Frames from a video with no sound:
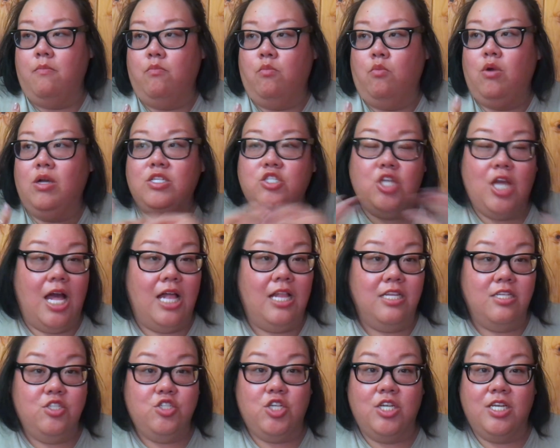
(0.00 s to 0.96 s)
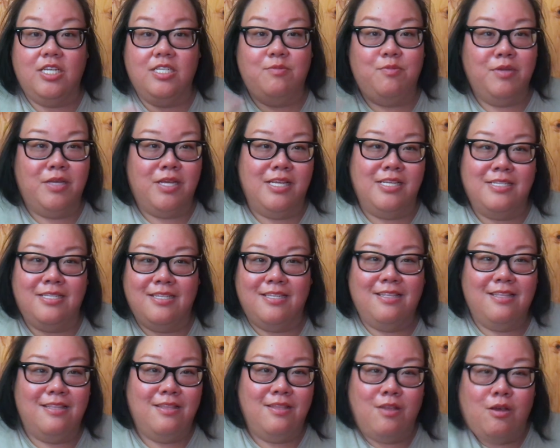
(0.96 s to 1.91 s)
what challenges, because
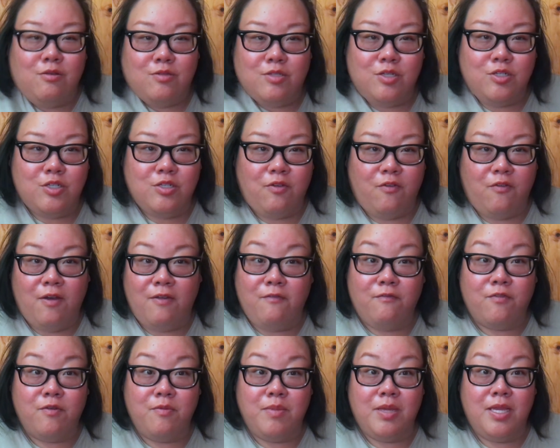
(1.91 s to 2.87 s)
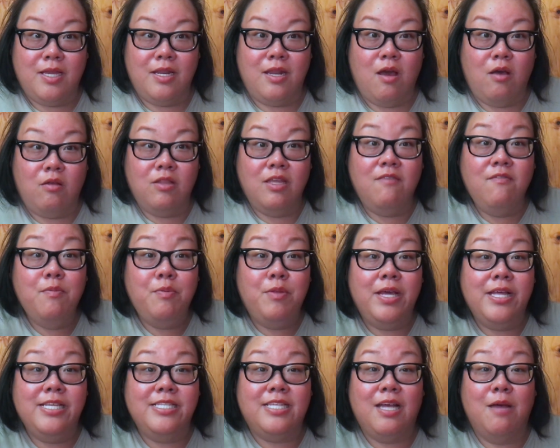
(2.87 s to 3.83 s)
those are just fun for me. And I'll leave a
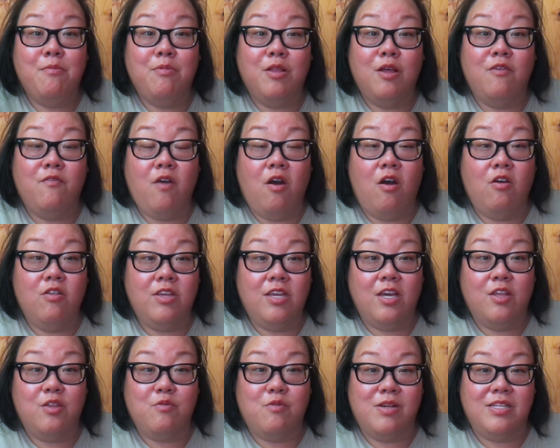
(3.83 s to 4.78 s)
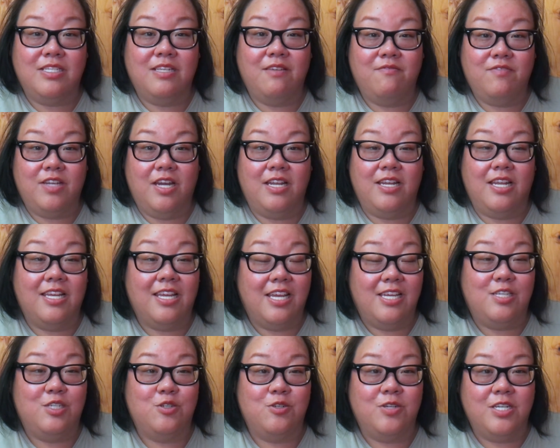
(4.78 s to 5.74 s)
playlist down below of all the other ones I've done in
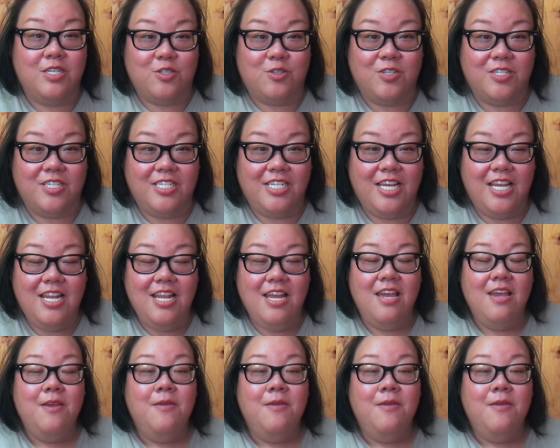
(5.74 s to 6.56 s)
case you're interested.